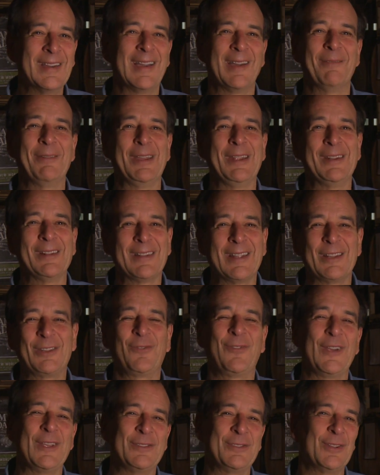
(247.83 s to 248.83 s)
I mean, let's
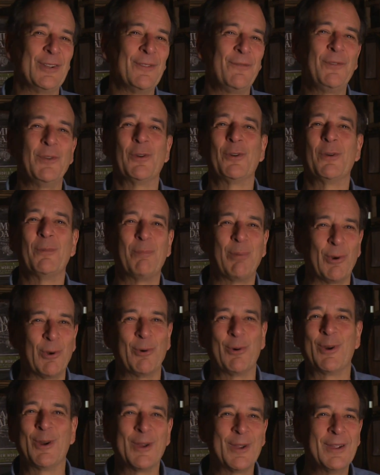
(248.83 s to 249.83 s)
face it, if you're a
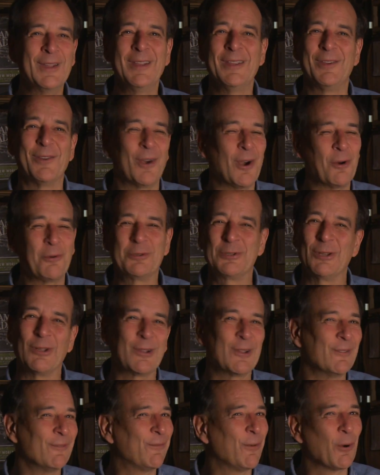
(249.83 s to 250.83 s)
brewer, you're always
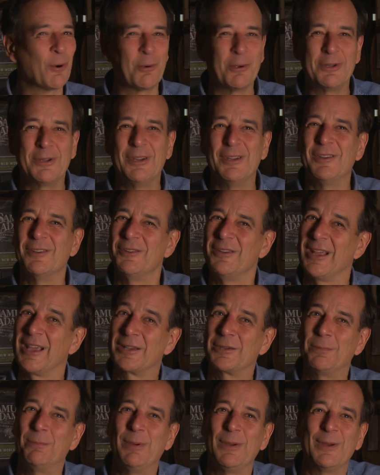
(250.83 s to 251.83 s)
looking forward to your
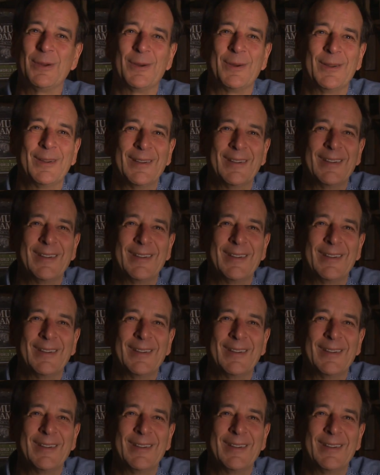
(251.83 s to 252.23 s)
next beer.